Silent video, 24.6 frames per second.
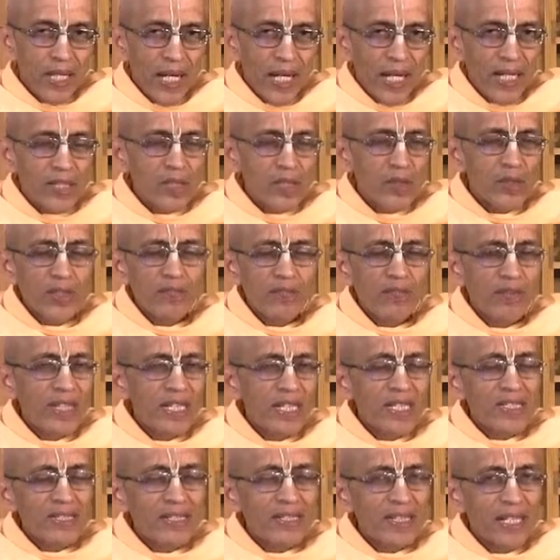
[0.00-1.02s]
And you can
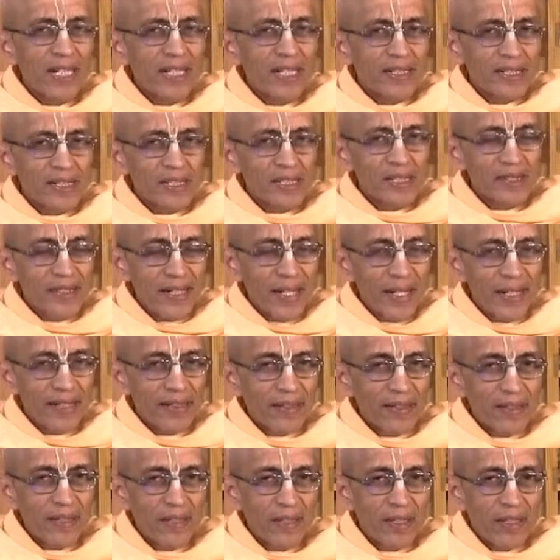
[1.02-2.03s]
very easily
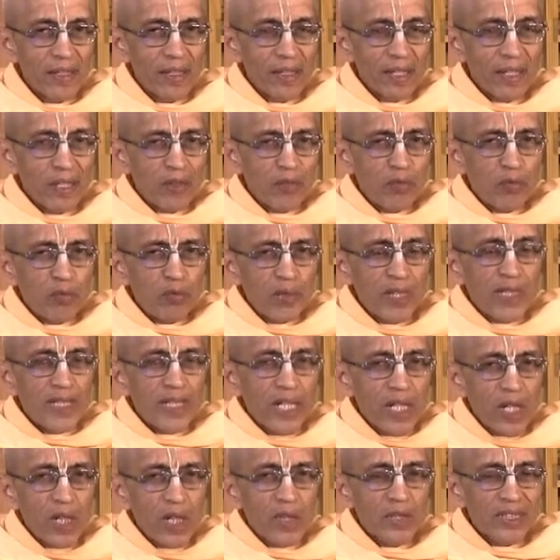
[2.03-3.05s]
understand we
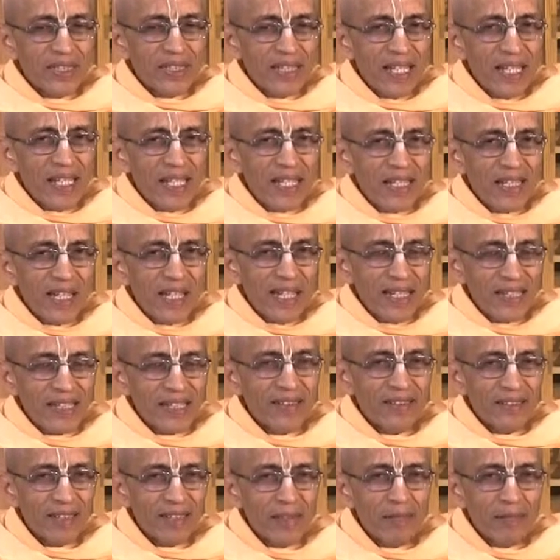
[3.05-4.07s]
cannot take
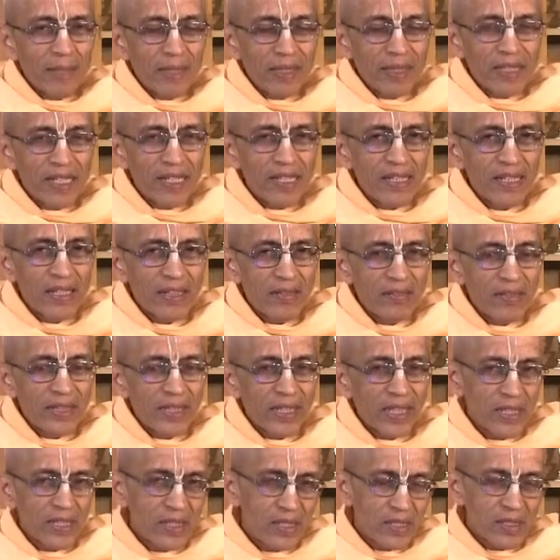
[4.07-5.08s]
anything material
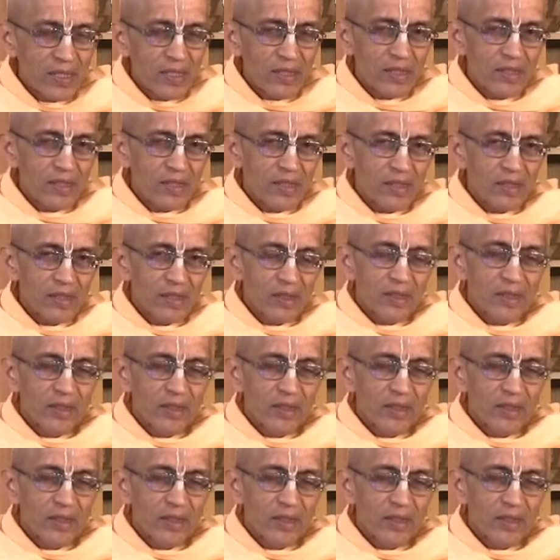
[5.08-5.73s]
with us.